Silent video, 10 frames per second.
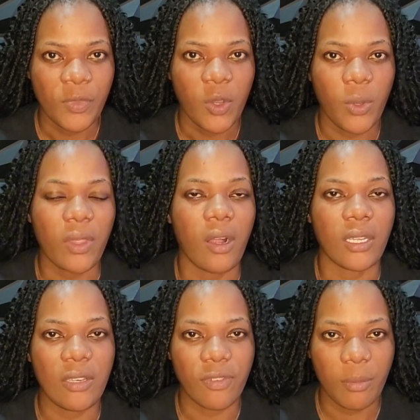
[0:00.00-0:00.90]
with all the
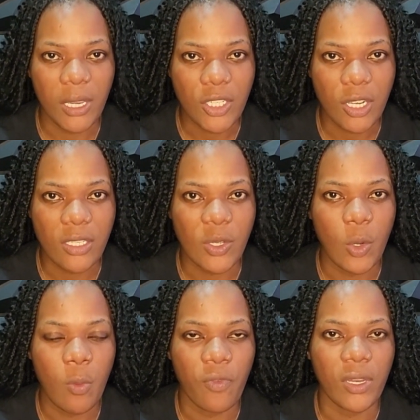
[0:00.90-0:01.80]
information, so
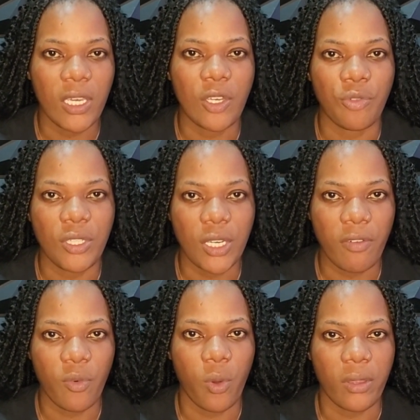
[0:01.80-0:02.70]
hopefully it reaches
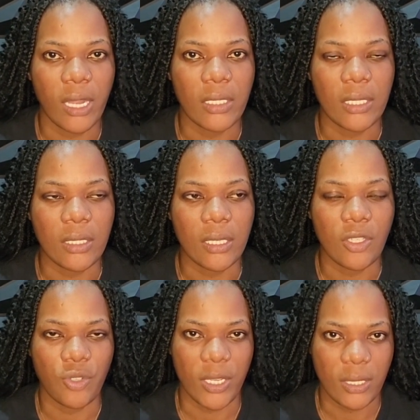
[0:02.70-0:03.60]
everyone that is
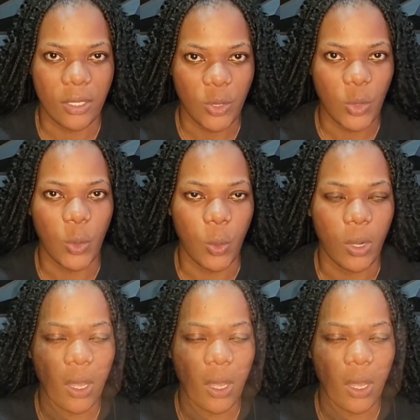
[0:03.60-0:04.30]
interested to know.